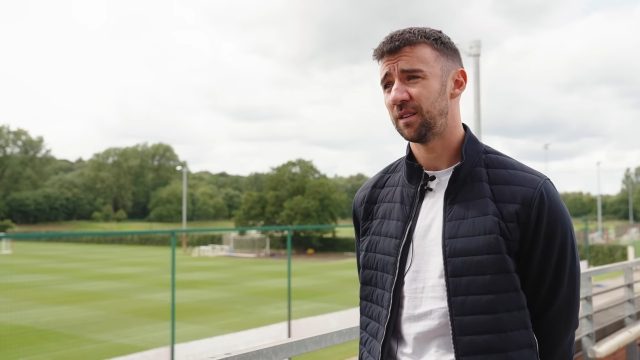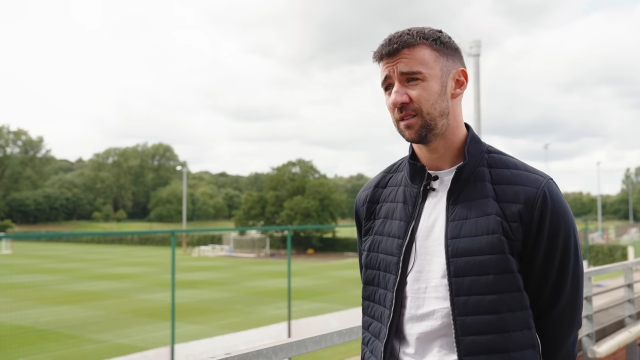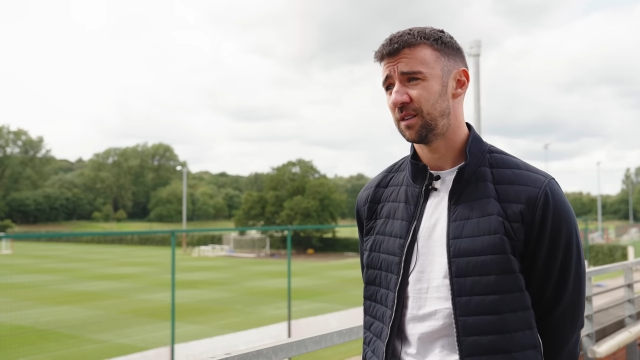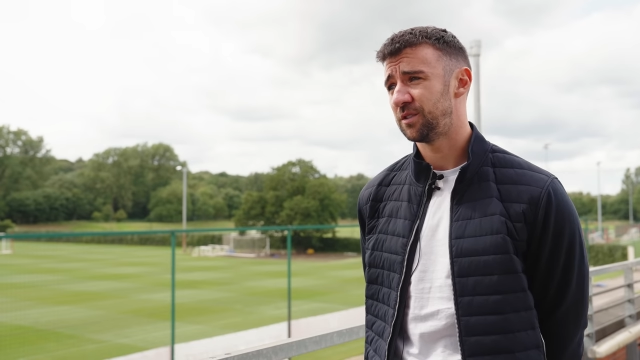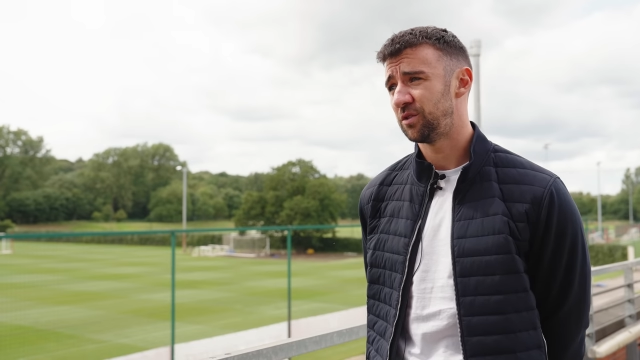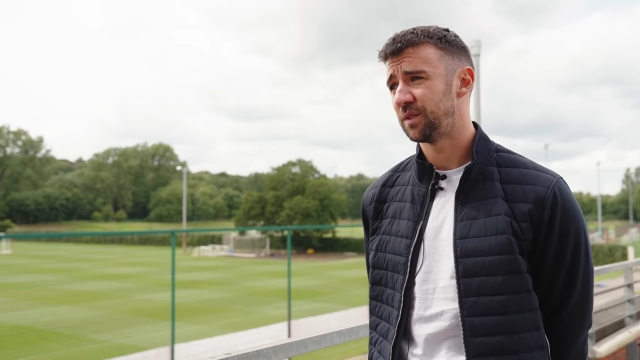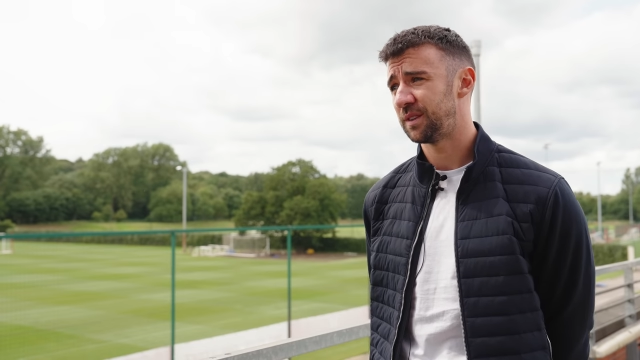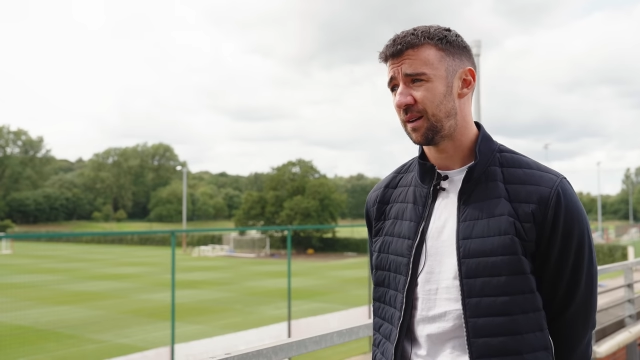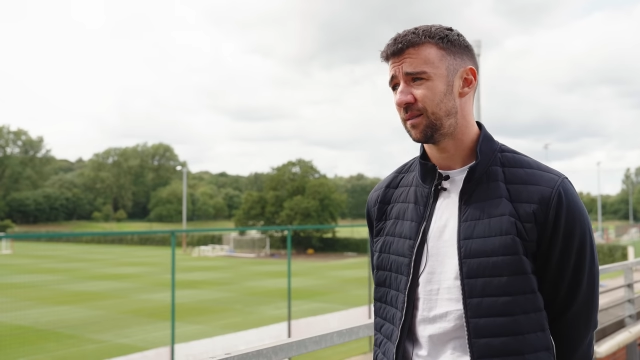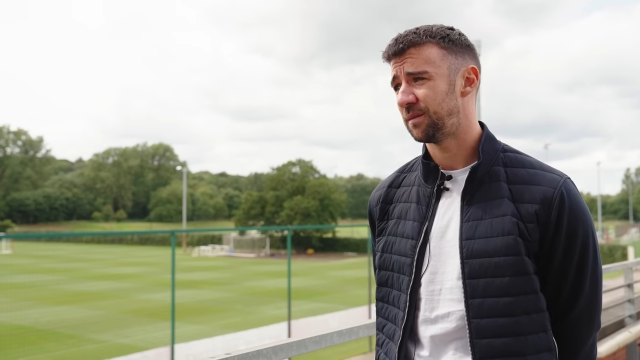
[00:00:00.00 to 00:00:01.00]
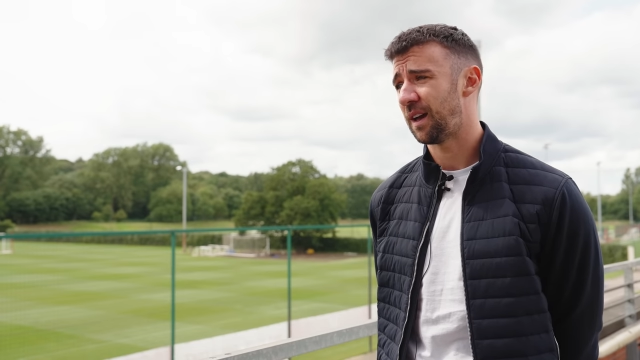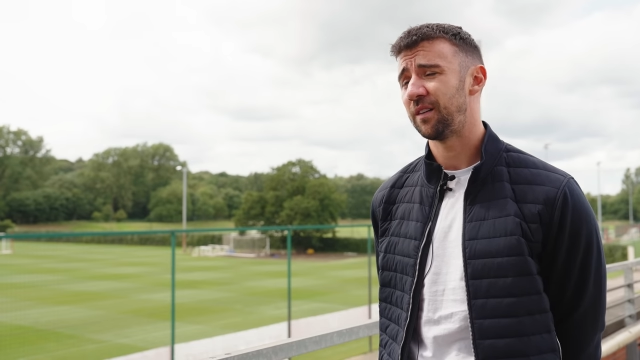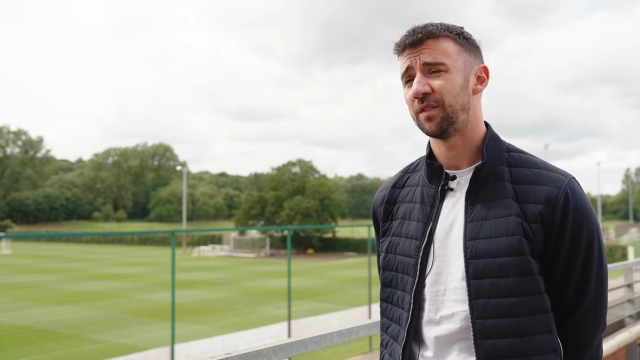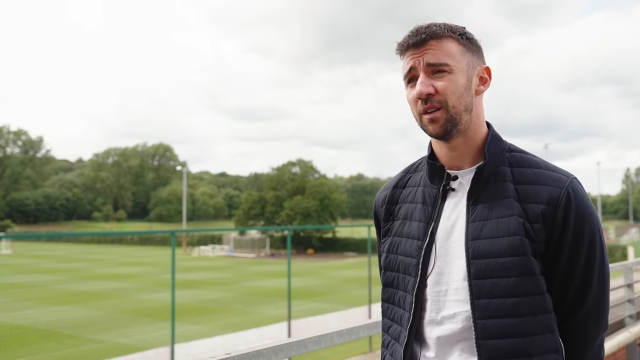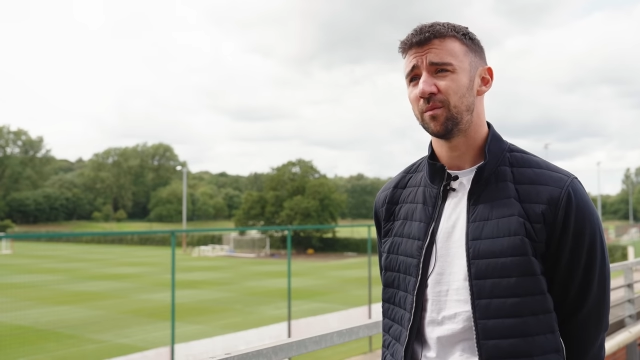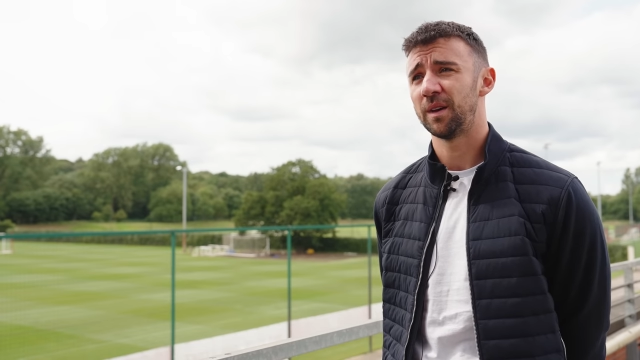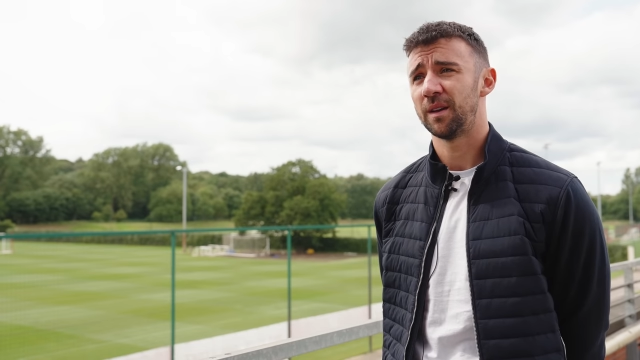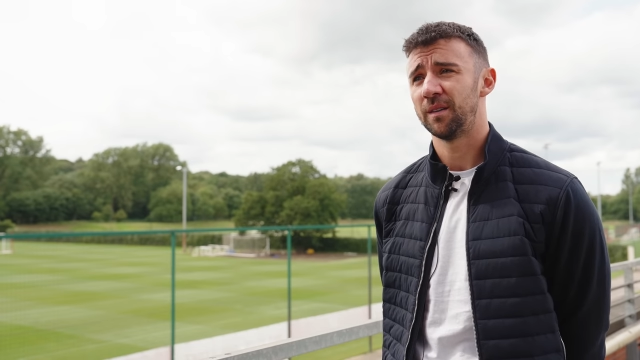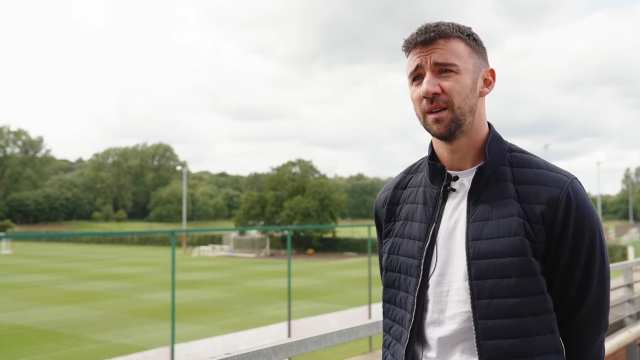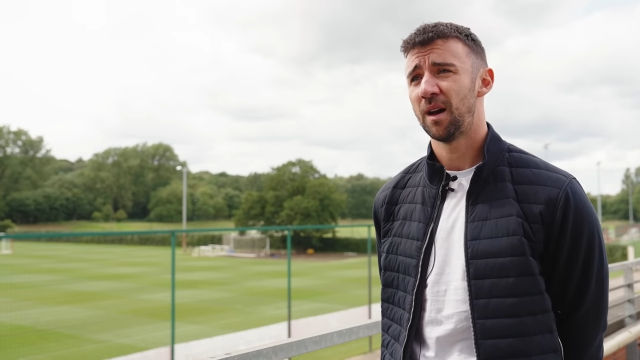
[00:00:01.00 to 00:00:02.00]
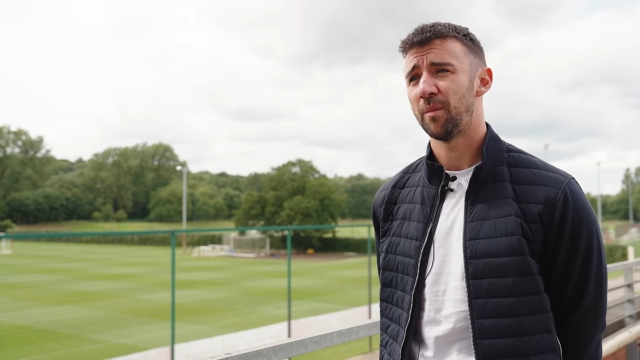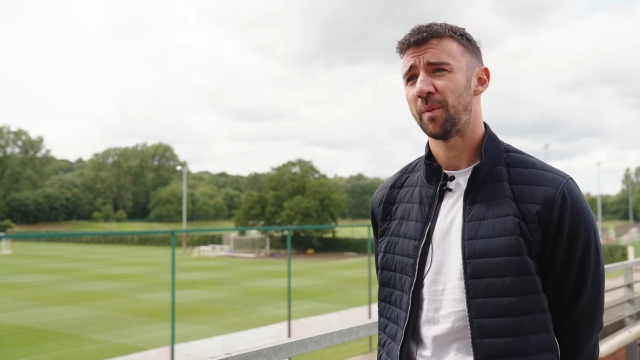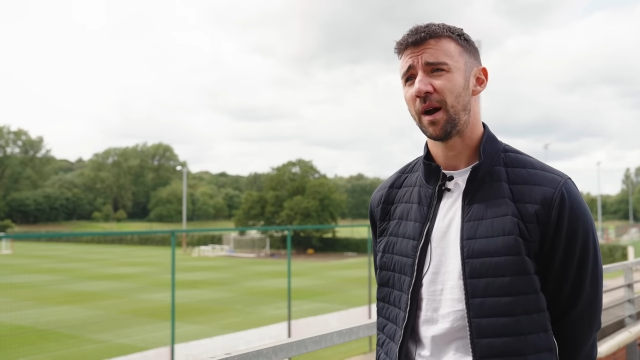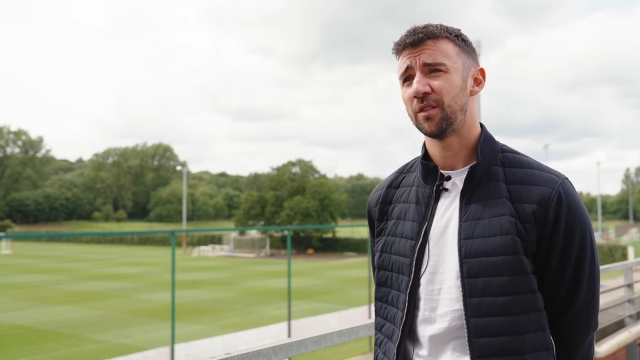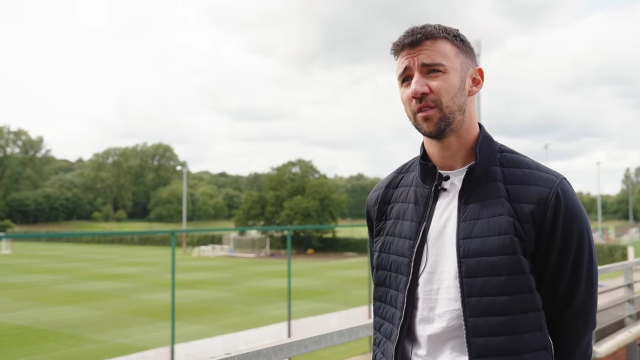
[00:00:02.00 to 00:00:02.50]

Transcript: and it's something that thankfully I'm a, uh, I'm a part